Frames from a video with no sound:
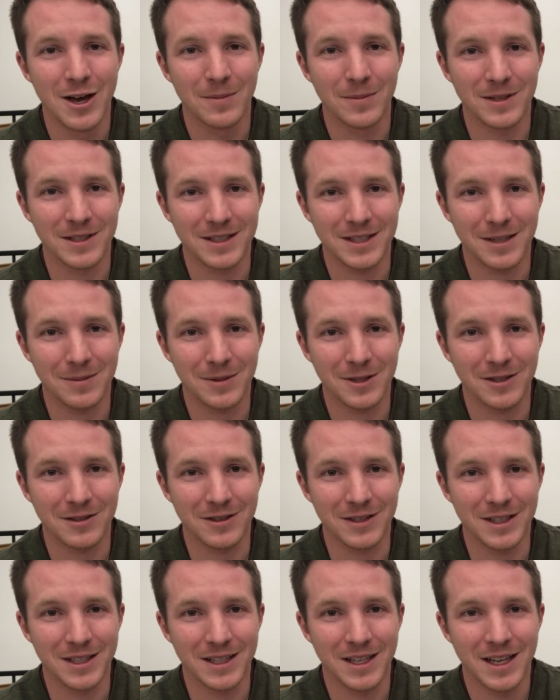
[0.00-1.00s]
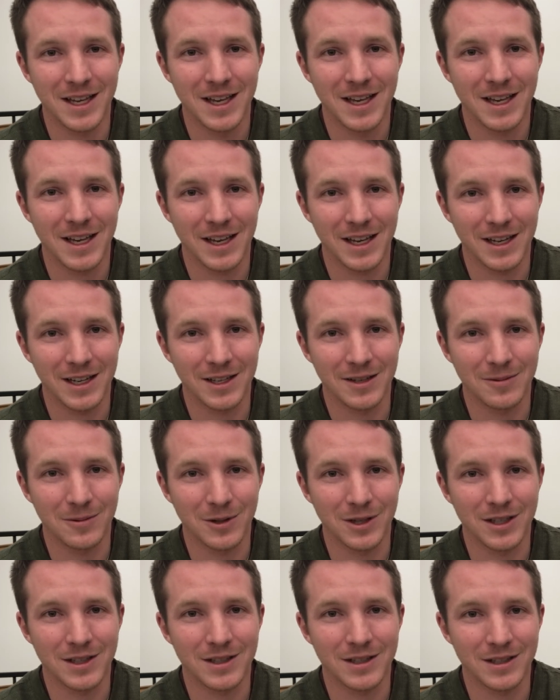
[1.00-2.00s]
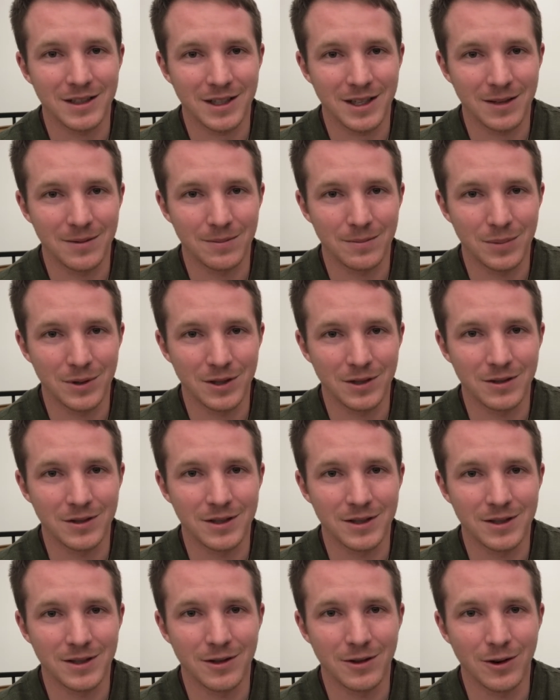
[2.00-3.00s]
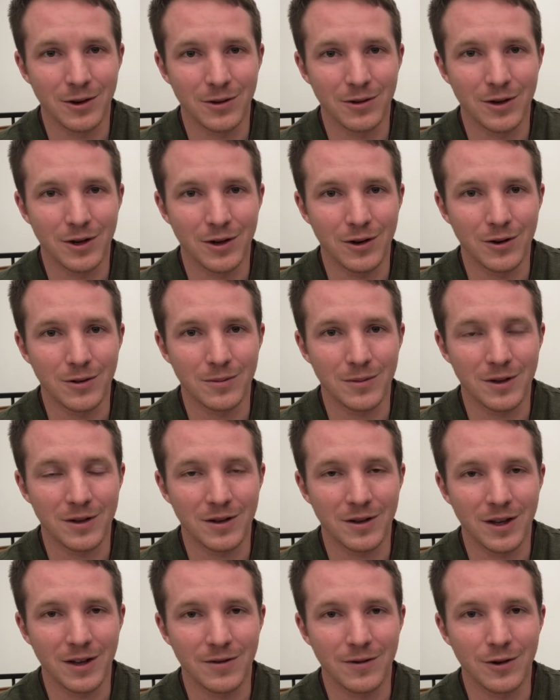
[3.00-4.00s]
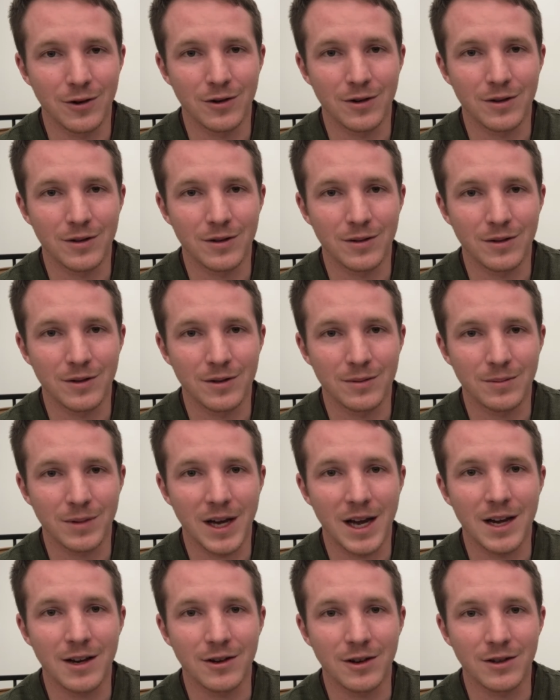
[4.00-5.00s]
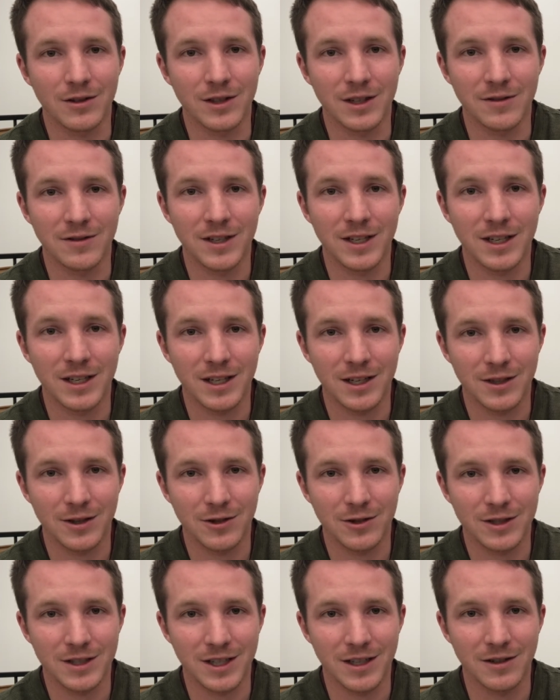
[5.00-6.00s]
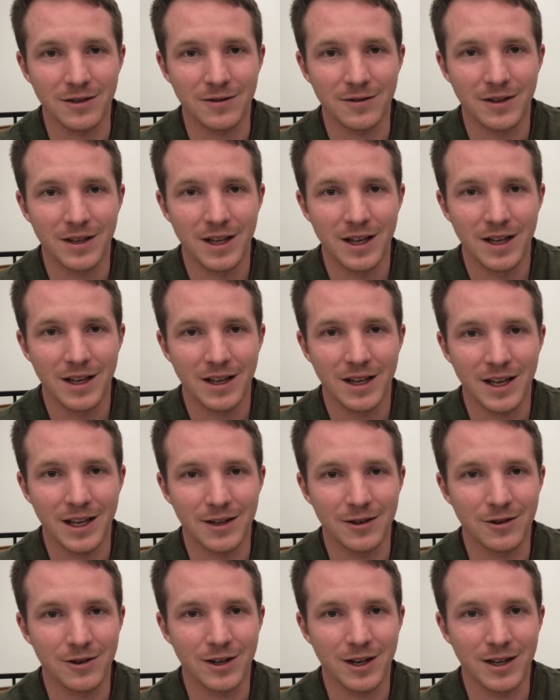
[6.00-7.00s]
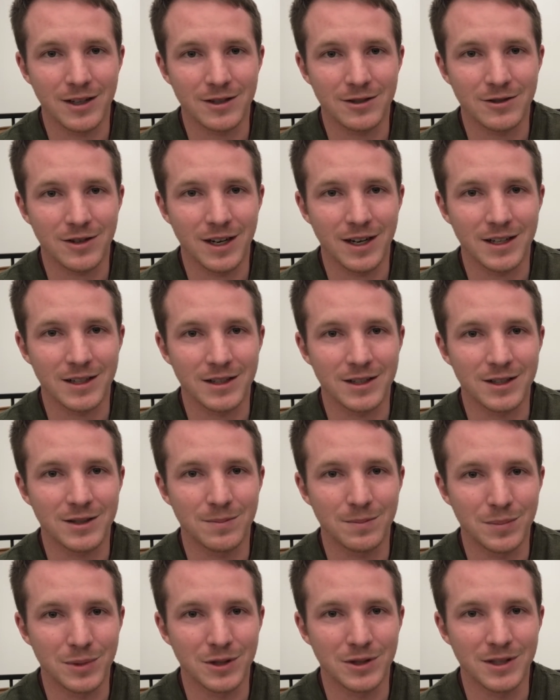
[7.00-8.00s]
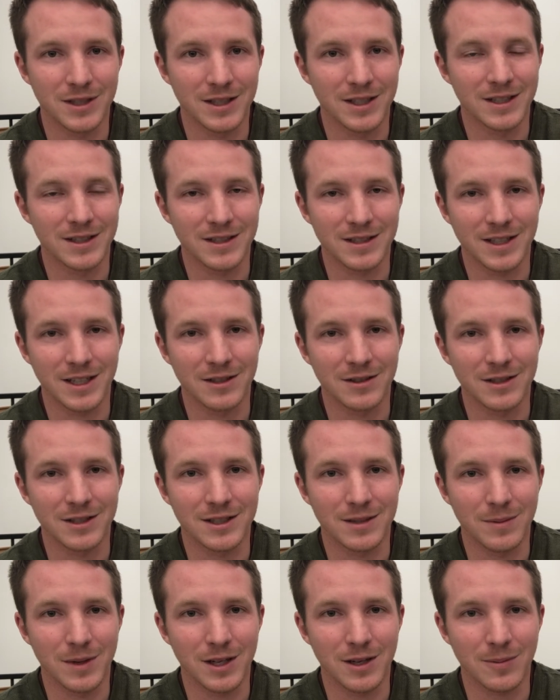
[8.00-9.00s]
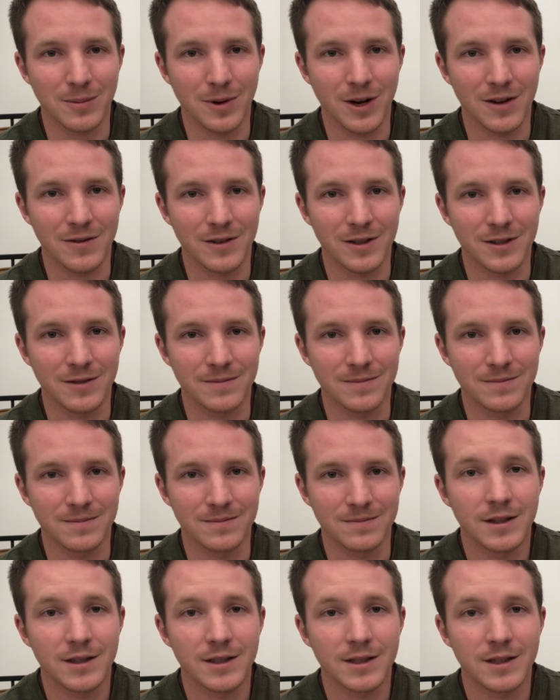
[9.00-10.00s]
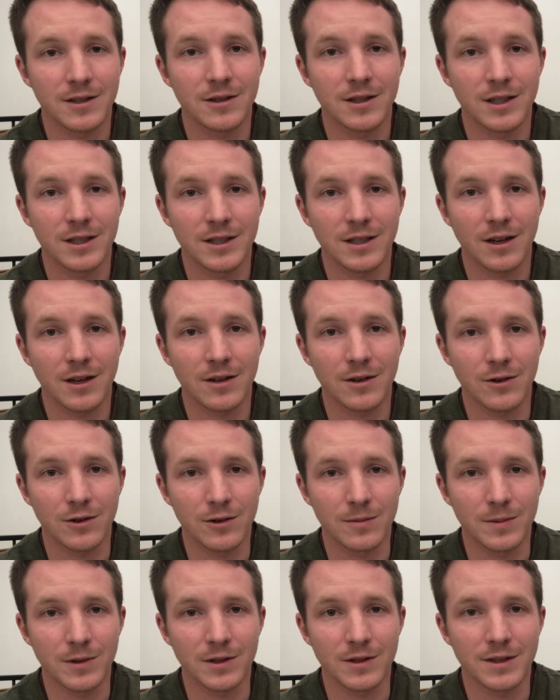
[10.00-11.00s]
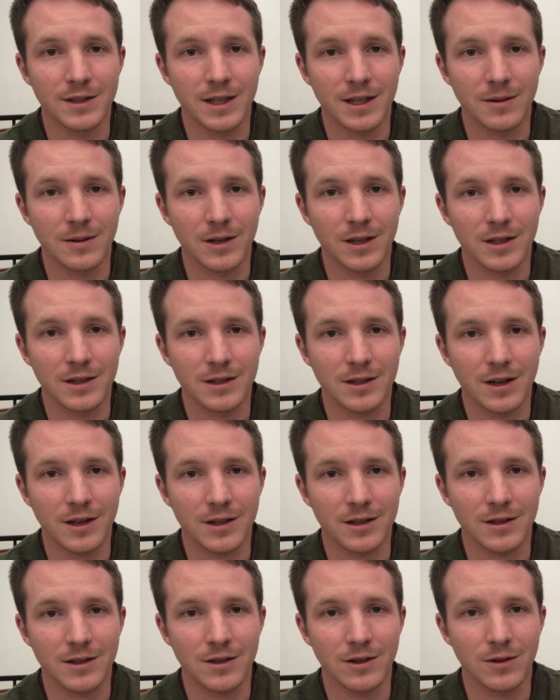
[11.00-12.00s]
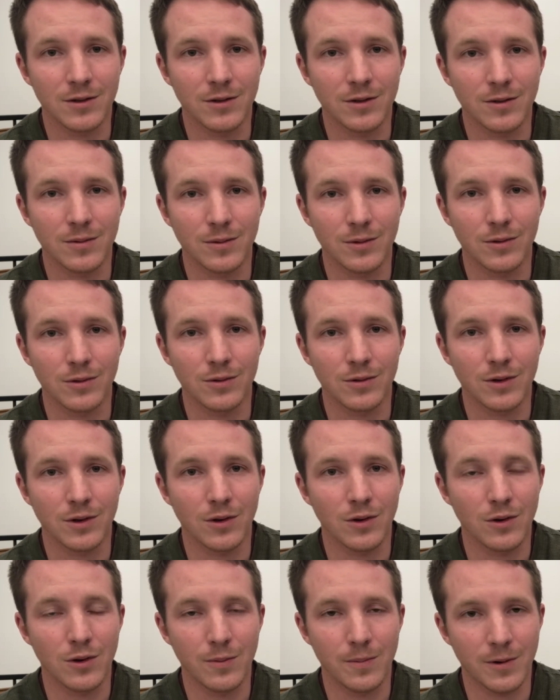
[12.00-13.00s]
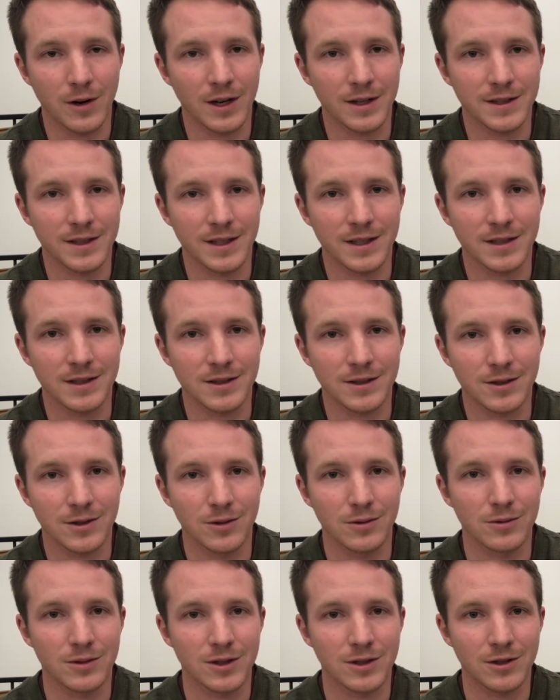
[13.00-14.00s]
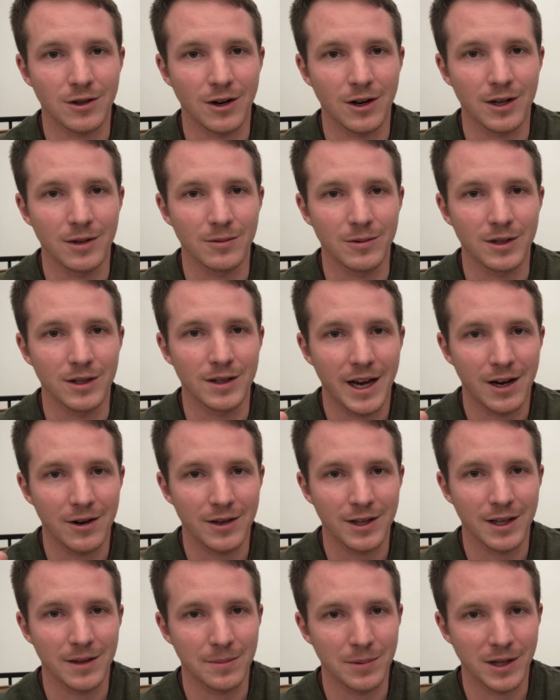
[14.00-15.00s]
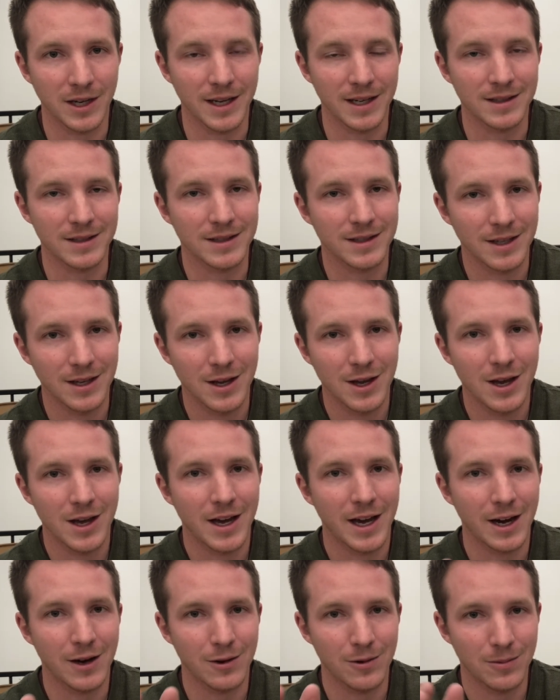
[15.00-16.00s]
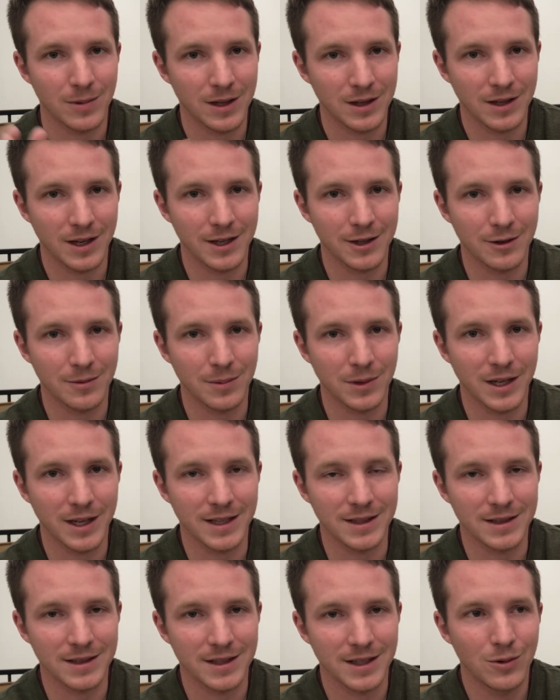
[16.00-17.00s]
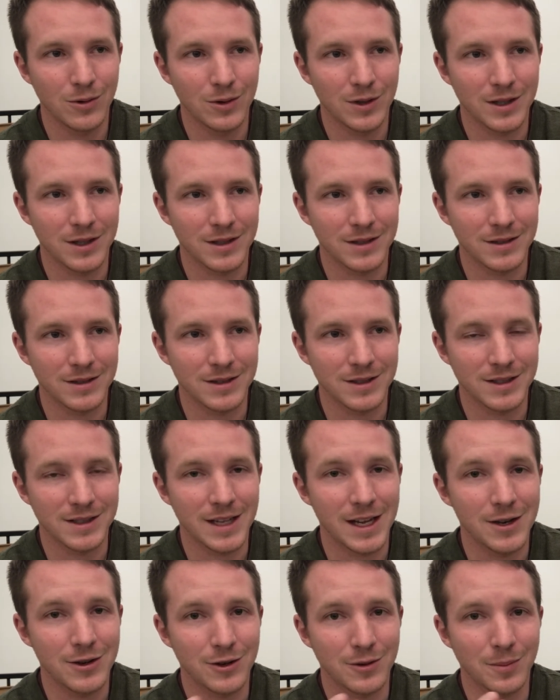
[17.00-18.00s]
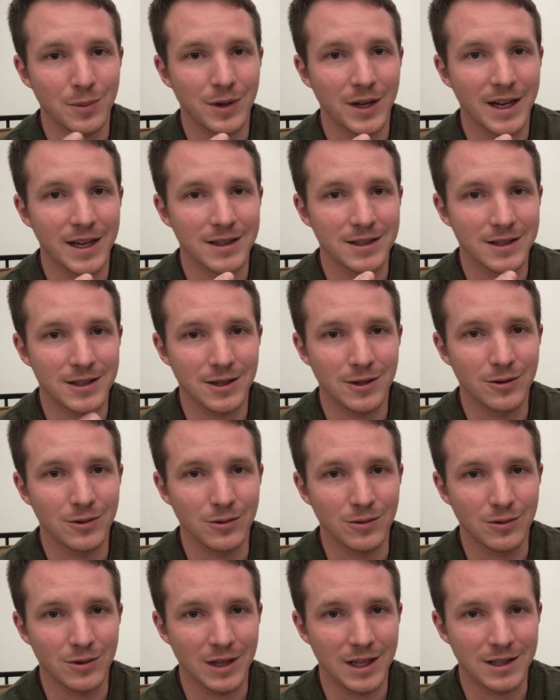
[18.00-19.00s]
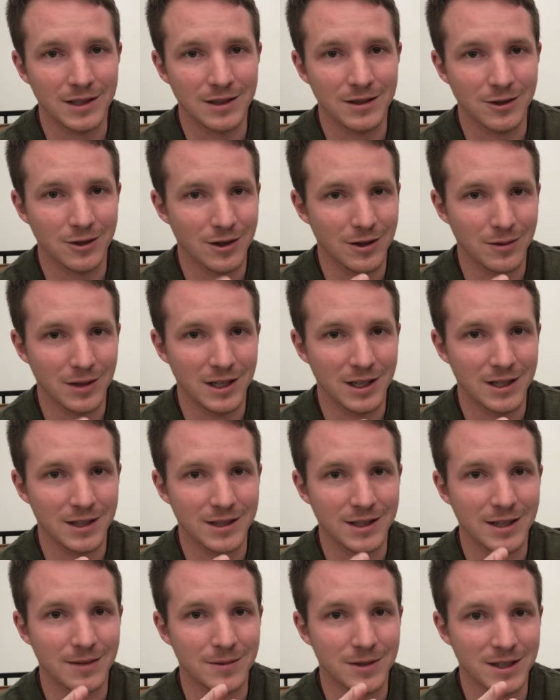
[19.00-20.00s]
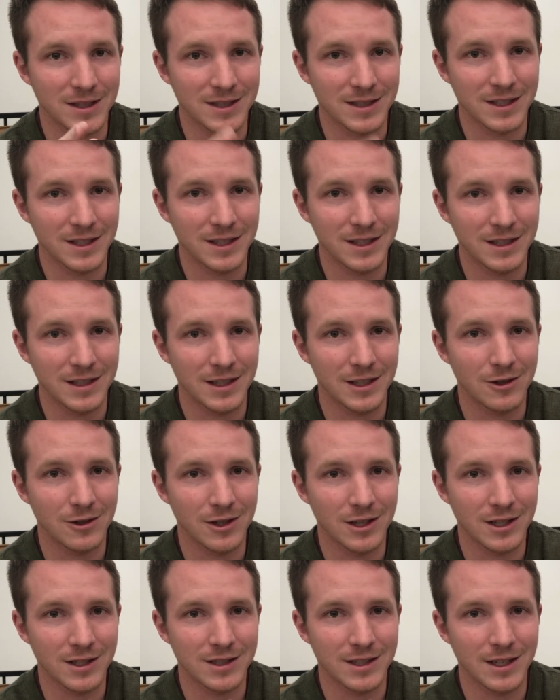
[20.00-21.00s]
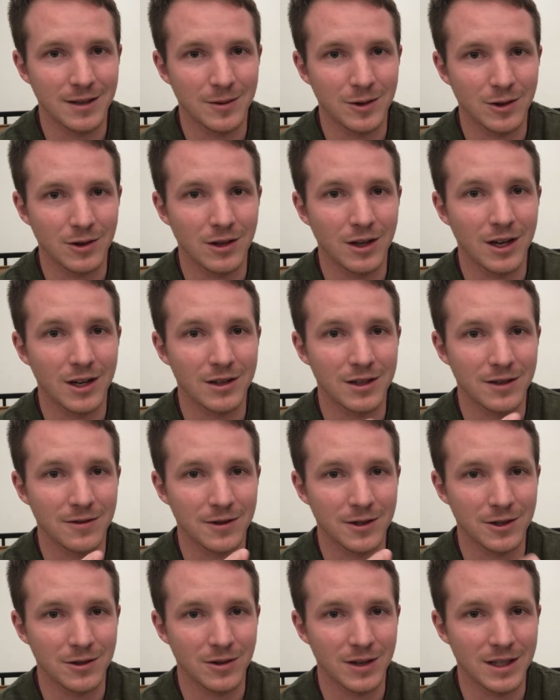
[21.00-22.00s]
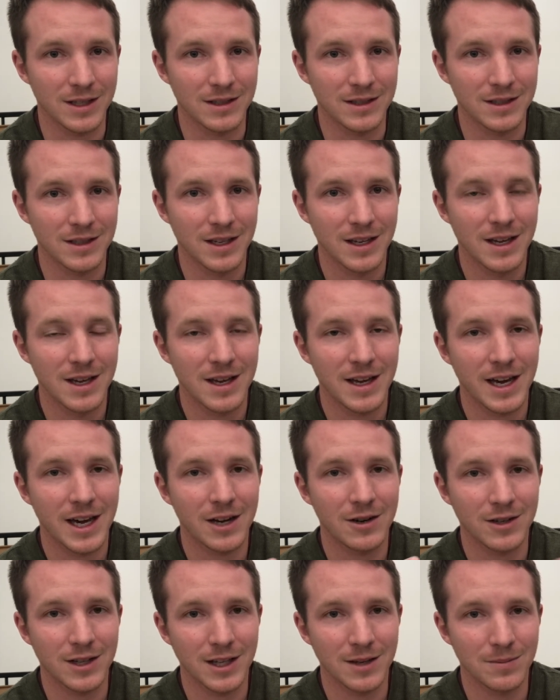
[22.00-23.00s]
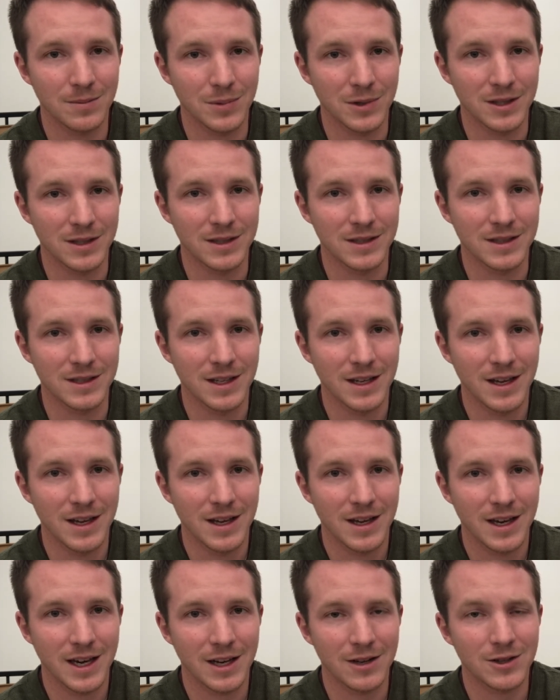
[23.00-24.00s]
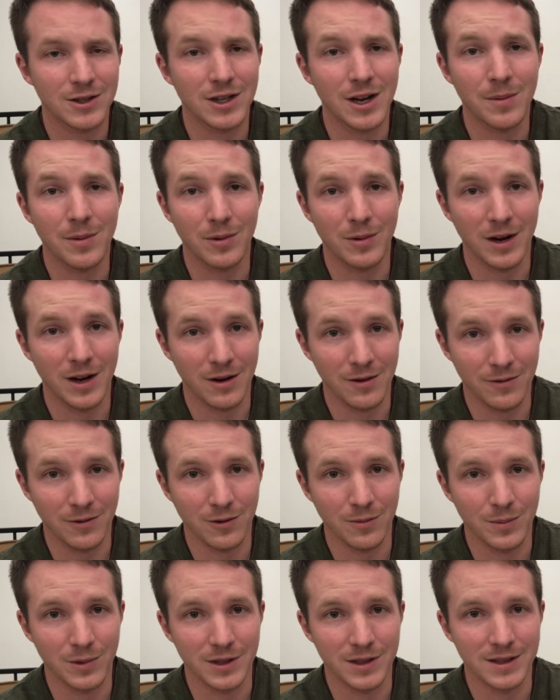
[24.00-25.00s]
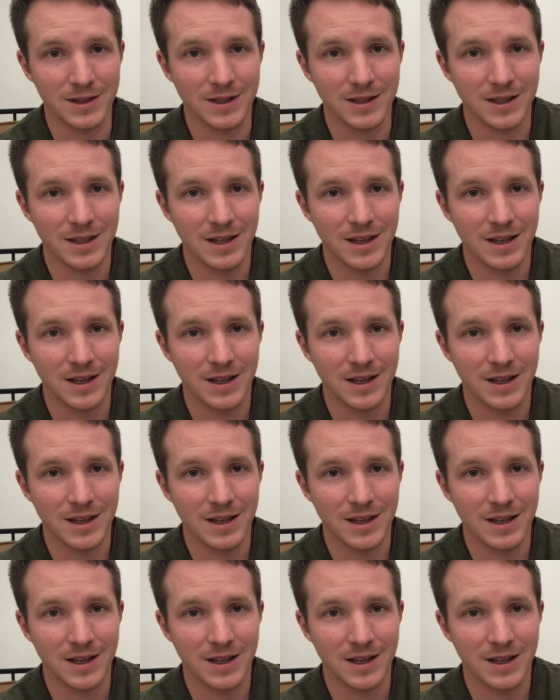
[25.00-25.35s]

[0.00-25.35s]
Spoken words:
But typically, anyone can build their own home if you're planning on living in it yourself and you're not trying to just build it and sell it to make a profit. In this series on owner builds, I want to talk you through the whole process. So starting with how to get plans, how to redline your plans, who to send your plans to. You're going to need to send them to the city, and you're going to need to send them to a lot of different trades. How to get bids, how to shop around for bids.